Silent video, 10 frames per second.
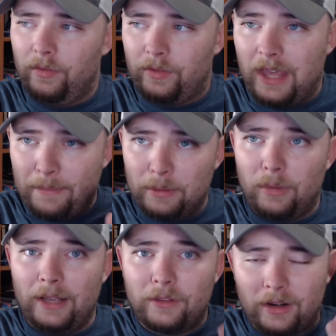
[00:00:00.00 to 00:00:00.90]
Keep in
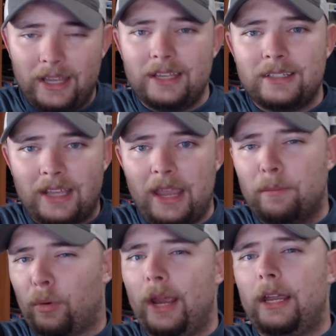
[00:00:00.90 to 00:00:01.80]
mind there is a
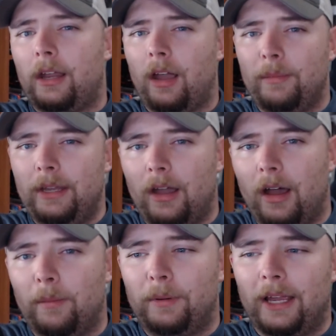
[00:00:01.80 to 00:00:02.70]
break coming up.